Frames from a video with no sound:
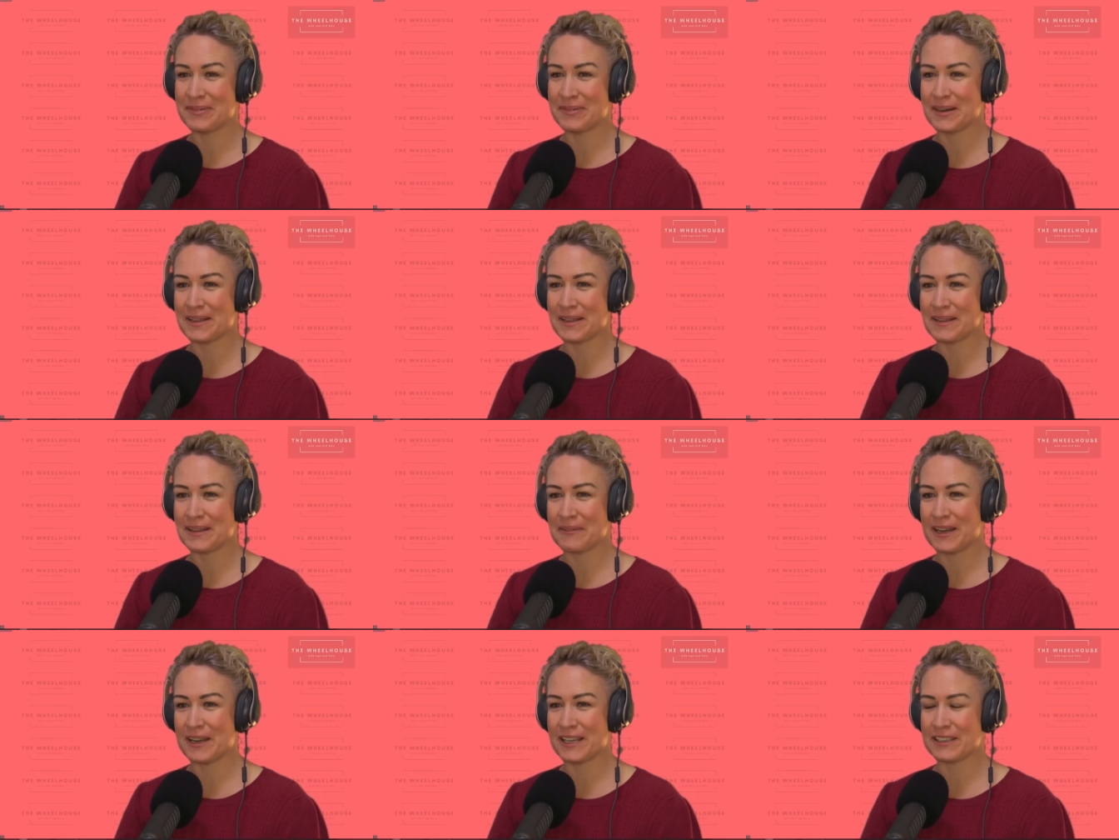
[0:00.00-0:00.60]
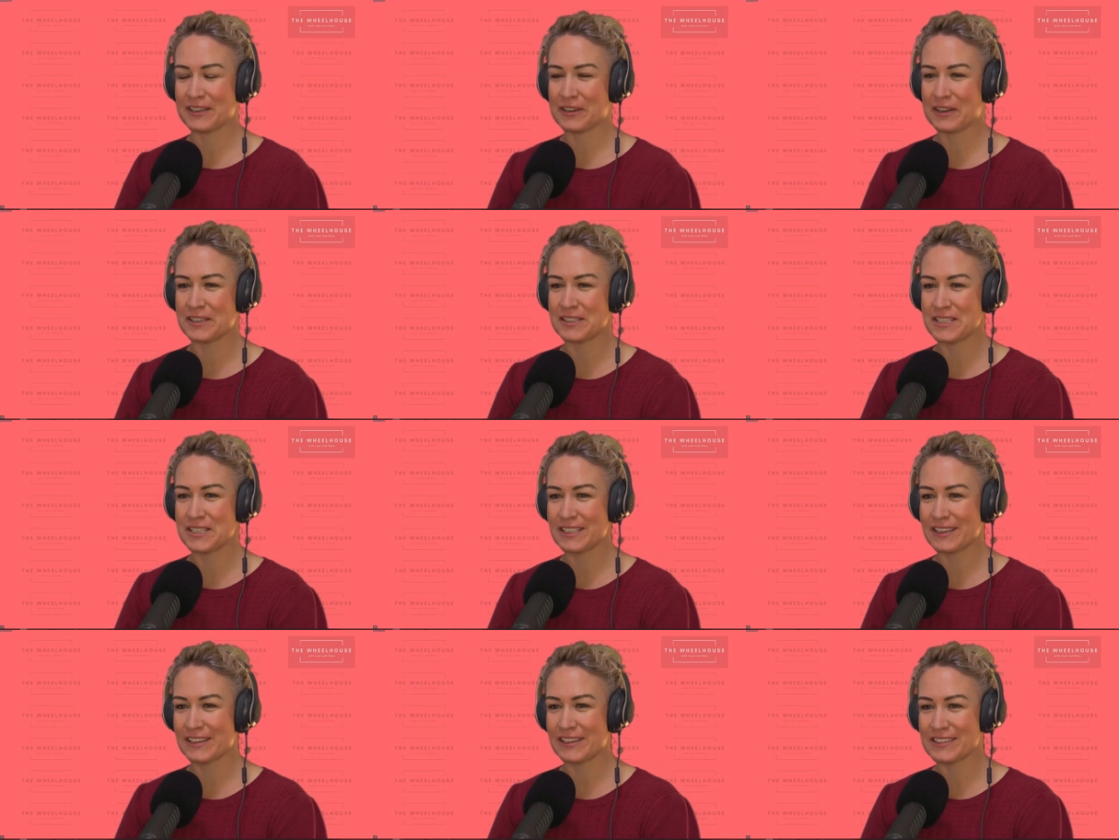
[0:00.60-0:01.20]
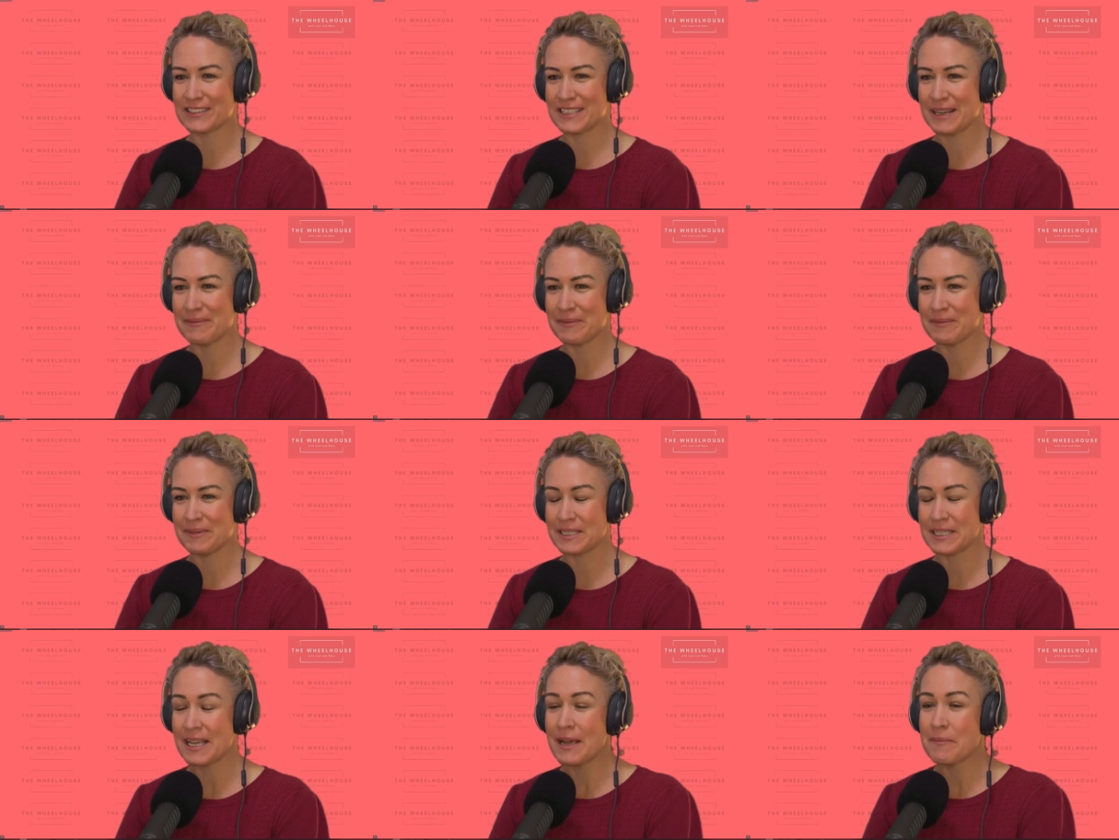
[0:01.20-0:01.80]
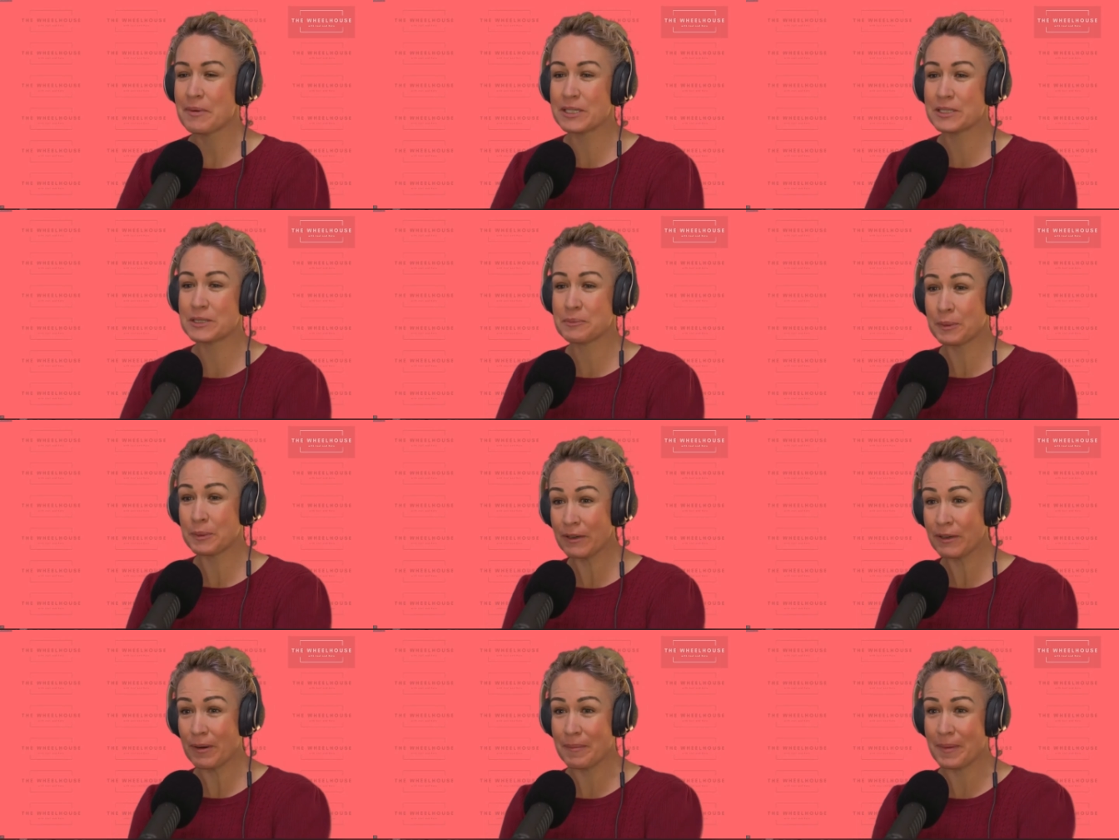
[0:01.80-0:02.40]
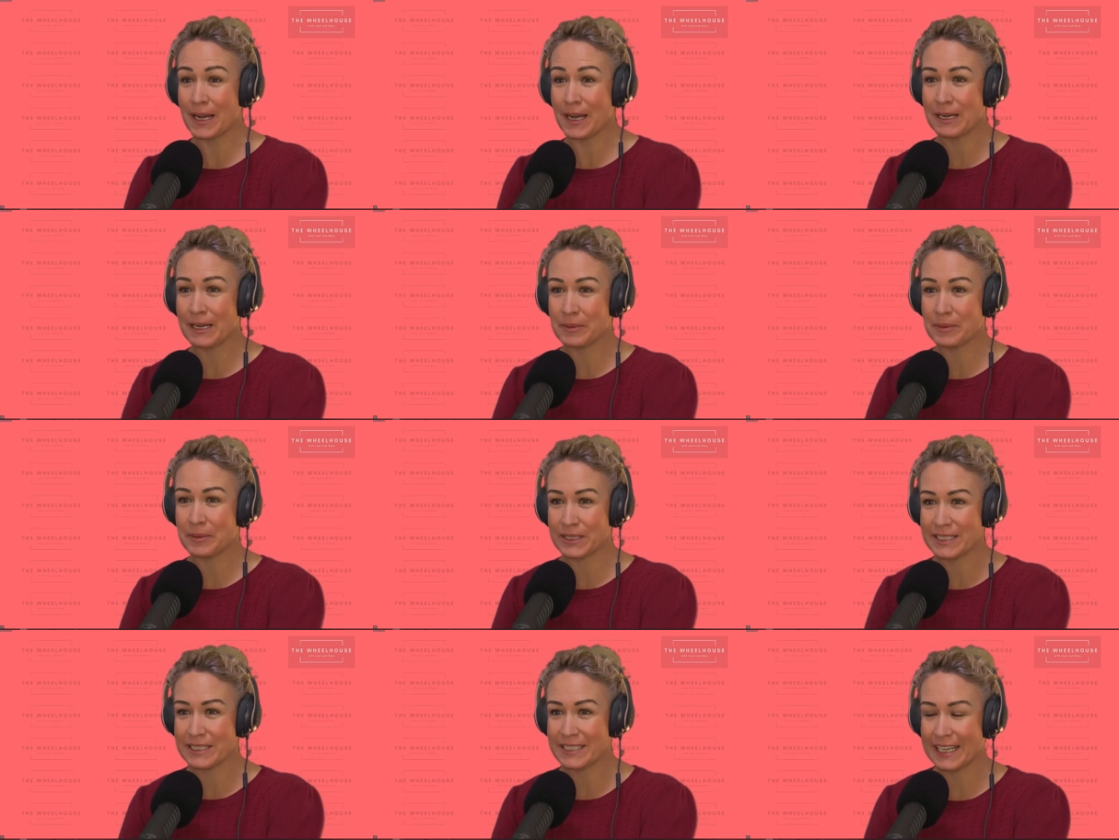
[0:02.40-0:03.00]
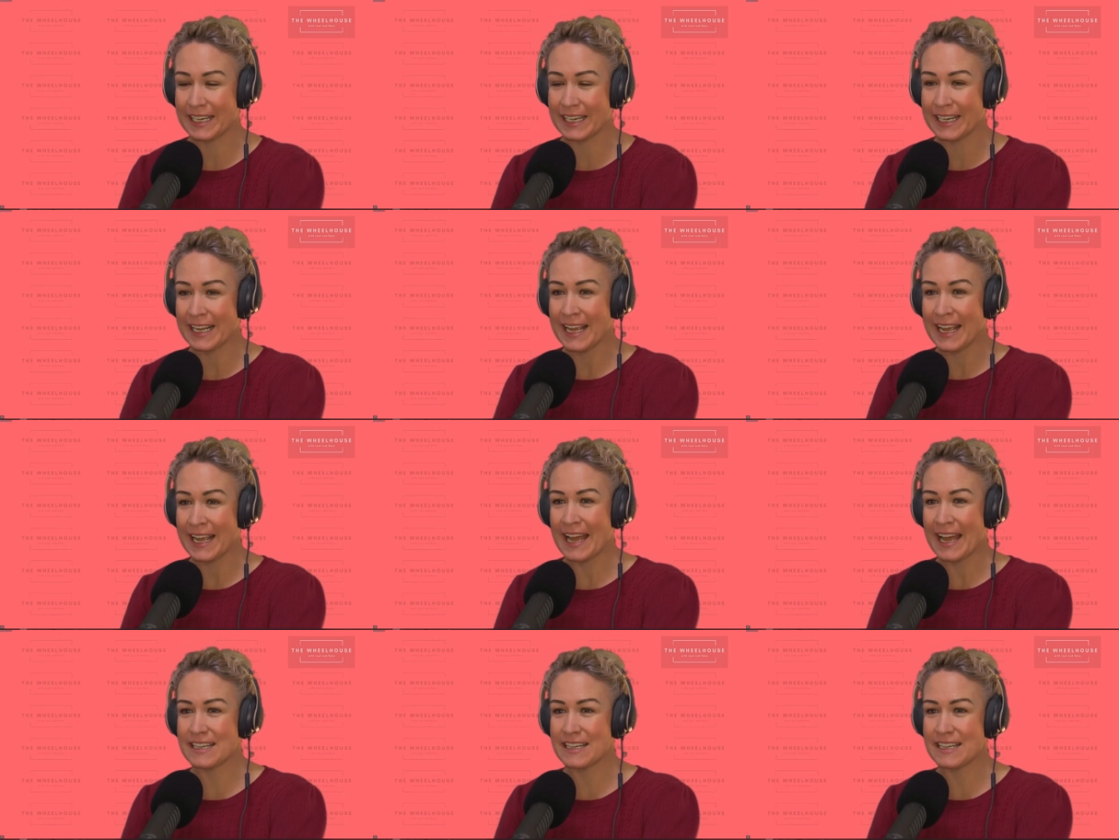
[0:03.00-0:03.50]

by the way you're crunching those numbers. But it's pretty remarkable, isn't it?